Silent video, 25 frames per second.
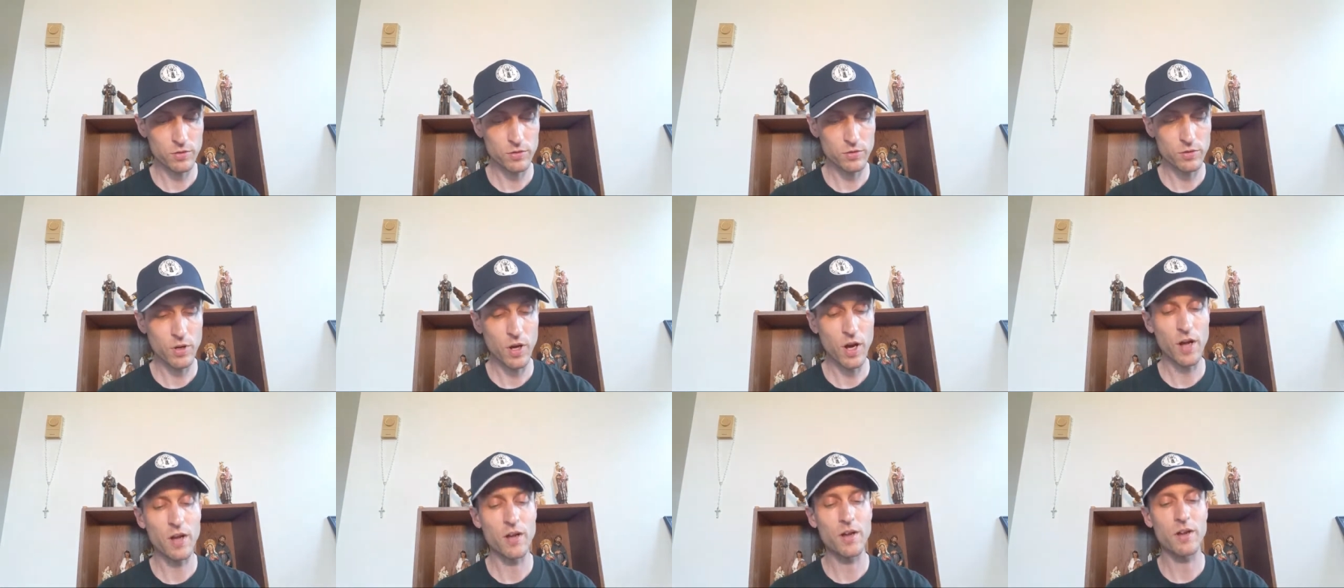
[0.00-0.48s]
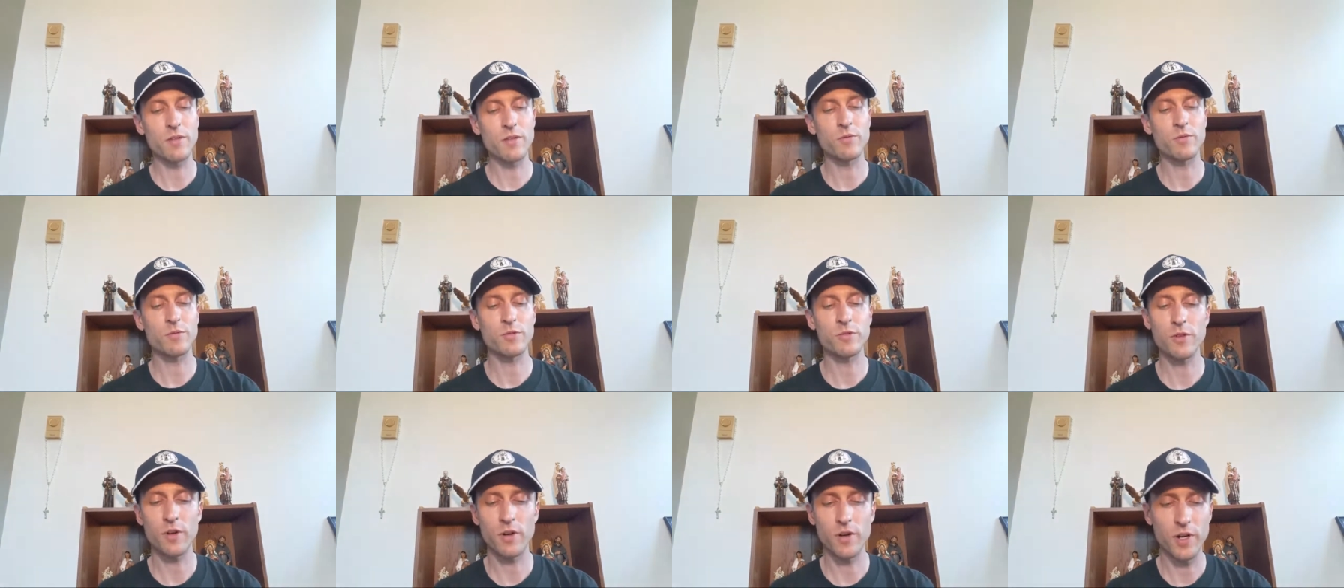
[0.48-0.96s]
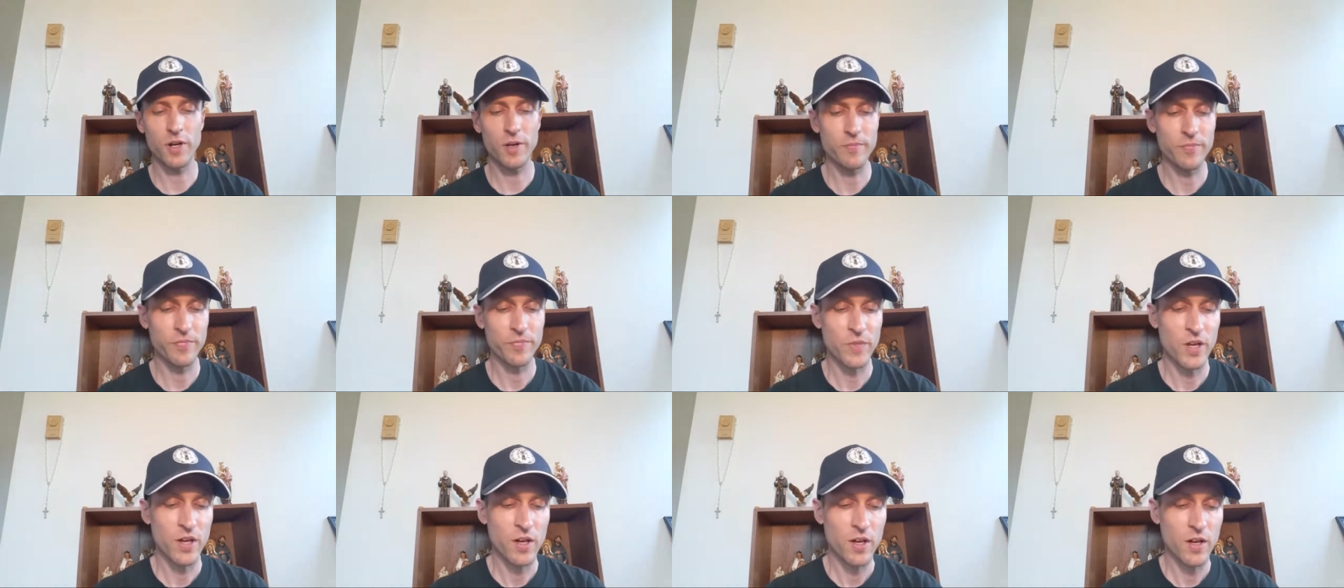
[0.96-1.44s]
uh, uh sorry,
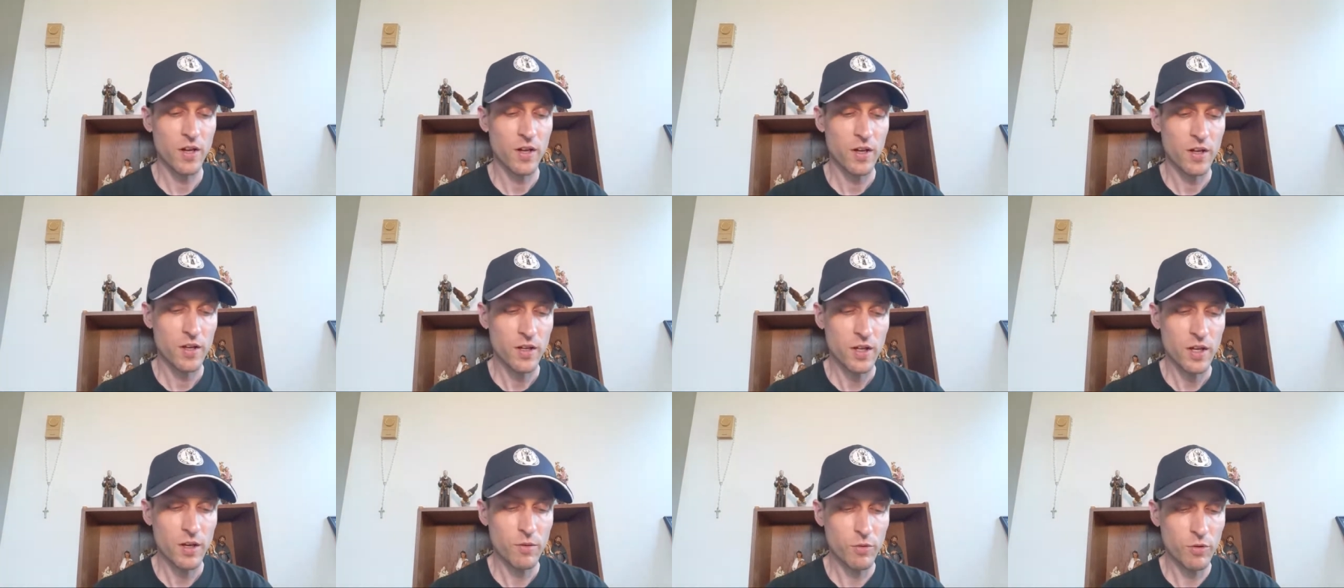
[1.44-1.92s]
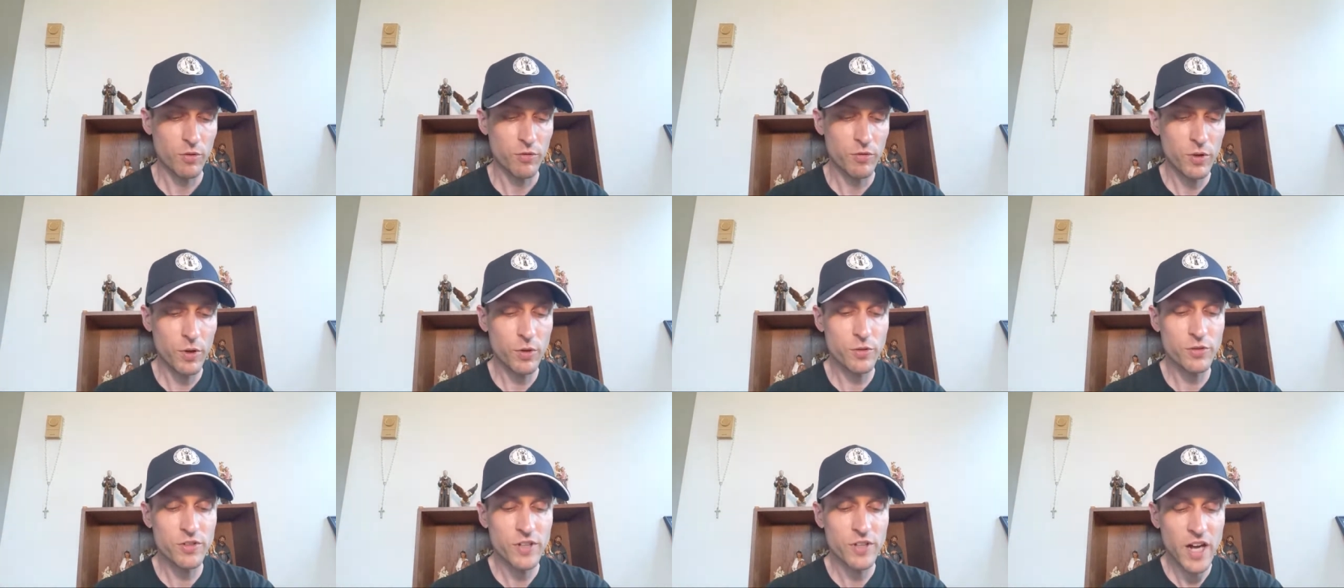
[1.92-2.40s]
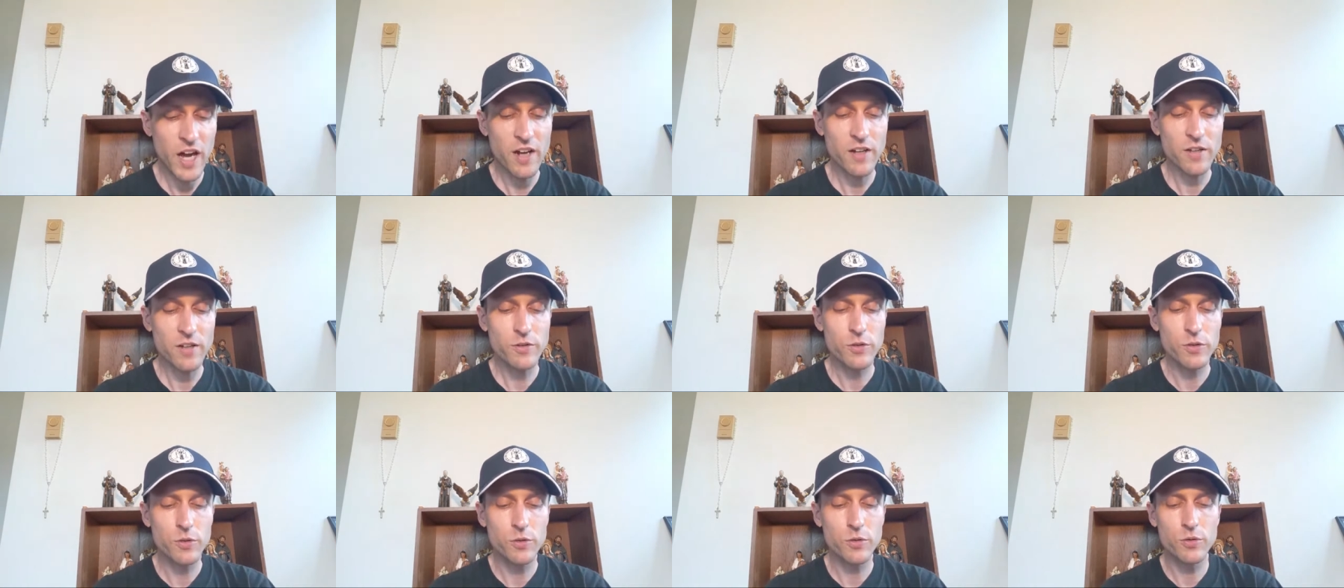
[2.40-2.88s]
it reveals an
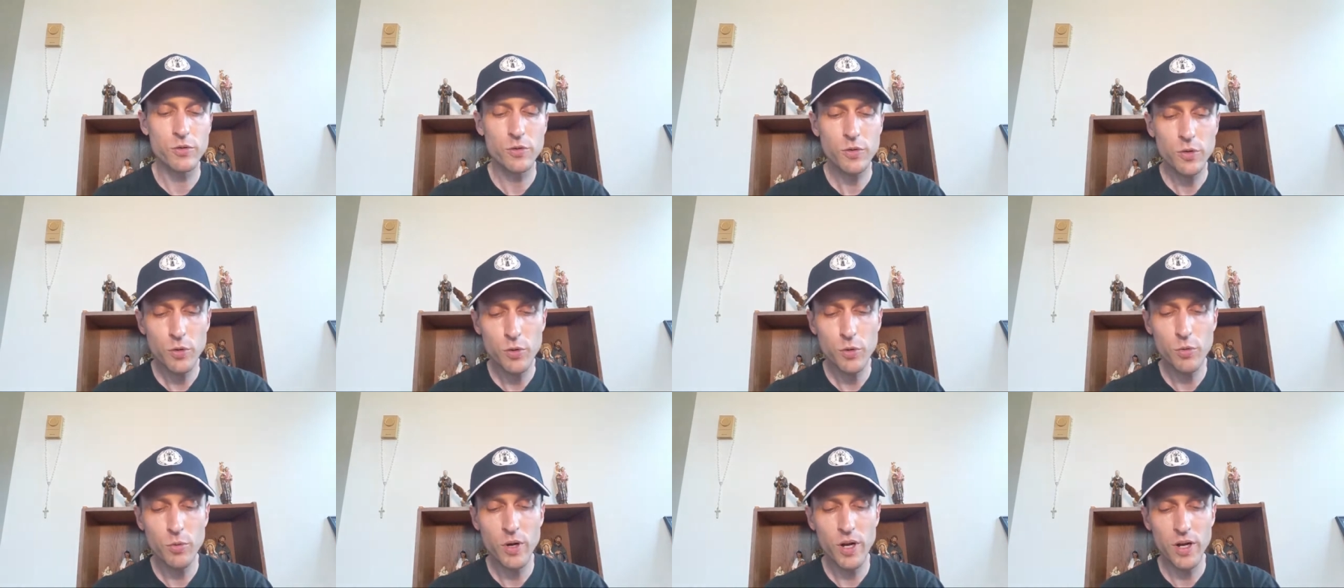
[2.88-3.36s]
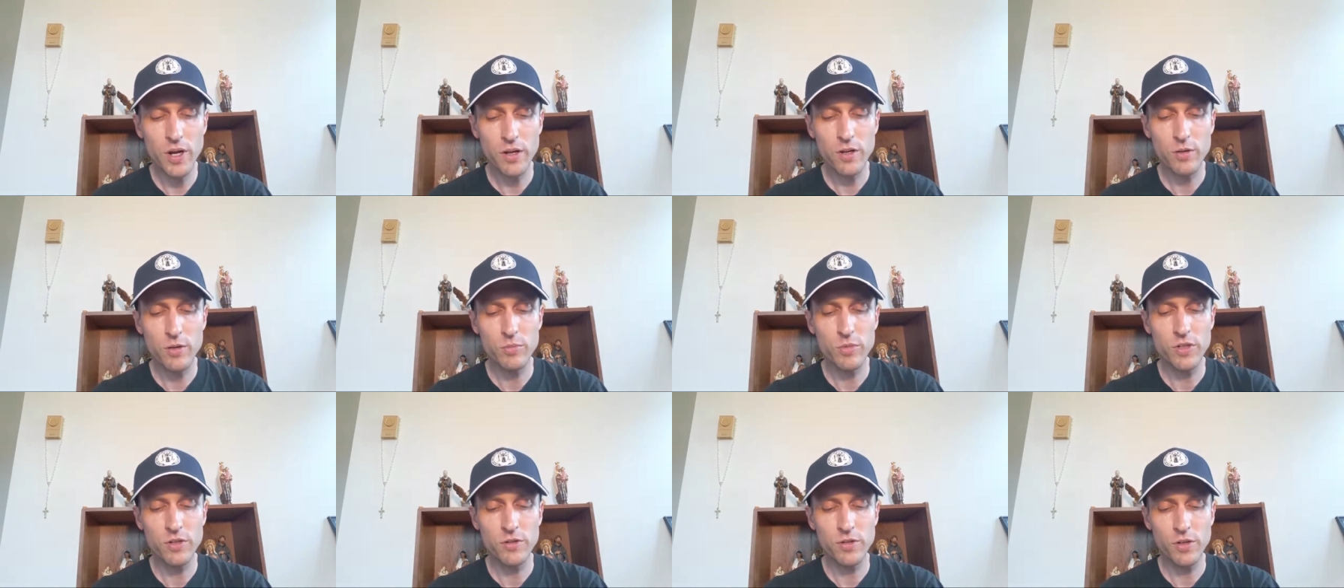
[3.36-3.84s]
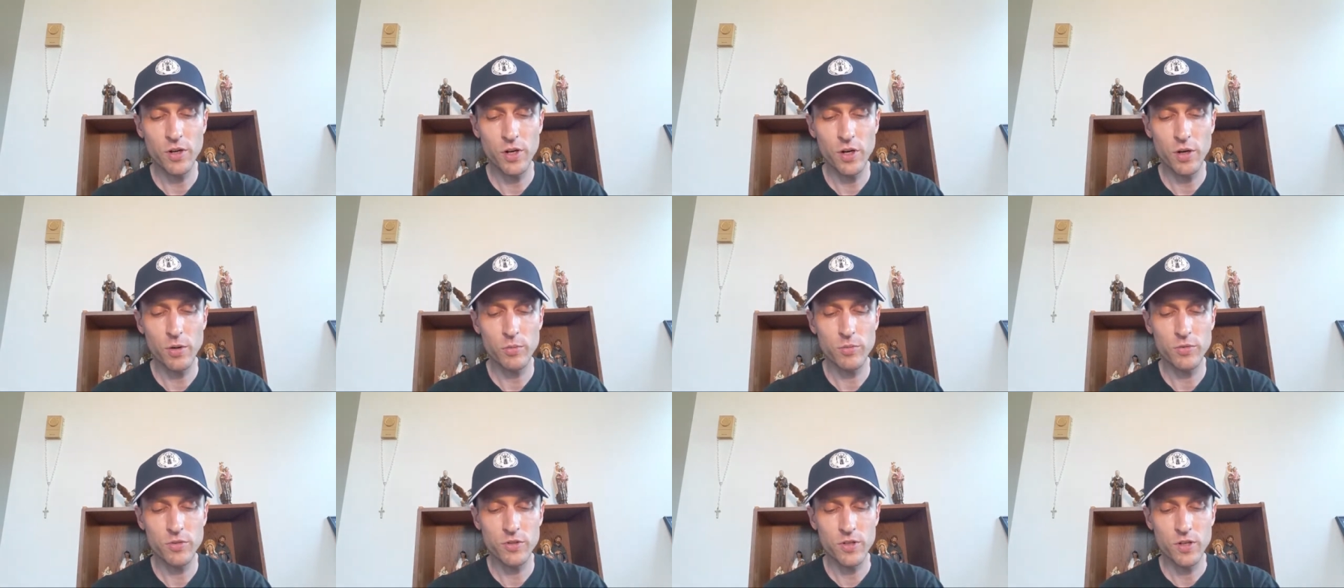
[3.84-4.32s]
attitude to what could be
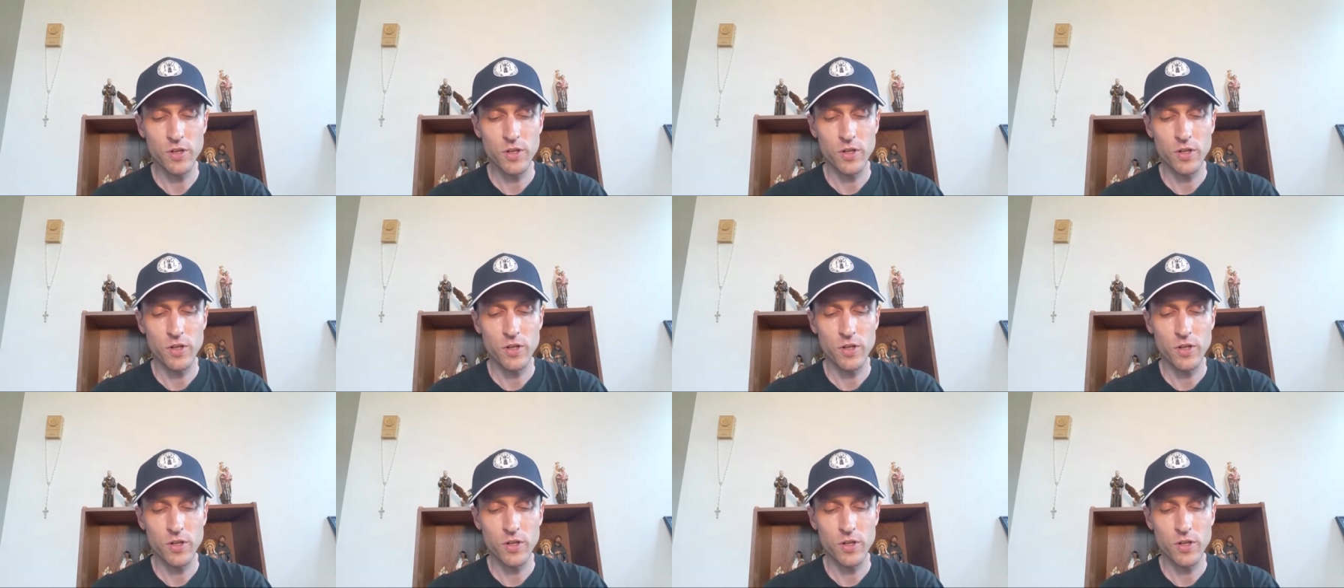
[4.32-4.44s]
termed